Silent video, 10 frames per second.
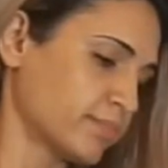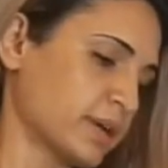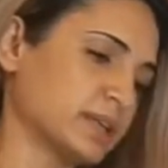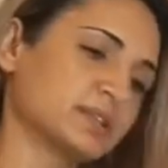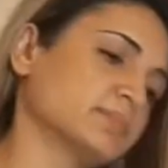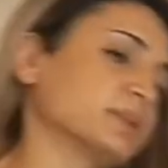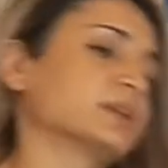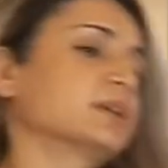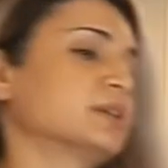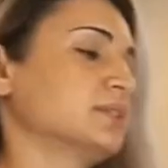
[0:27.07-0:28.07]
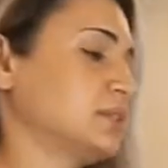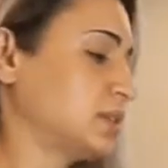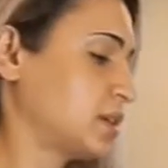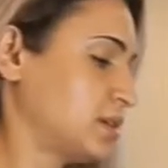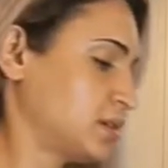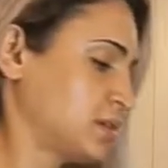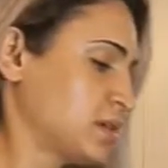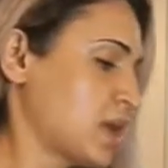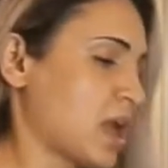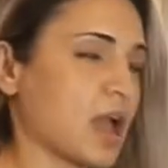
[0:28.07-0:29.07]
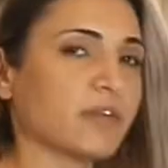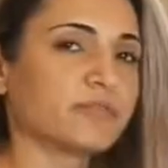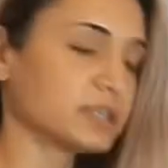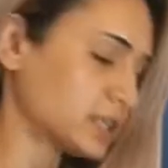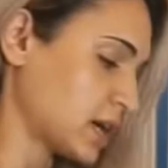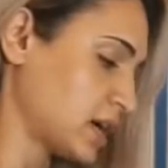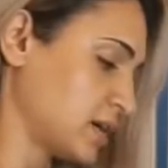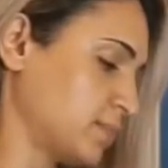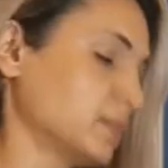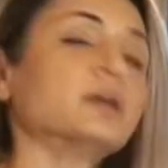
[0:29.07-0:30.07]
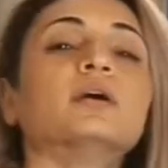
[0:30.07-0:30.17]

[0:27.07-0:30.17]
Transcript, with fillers: Peasant because every time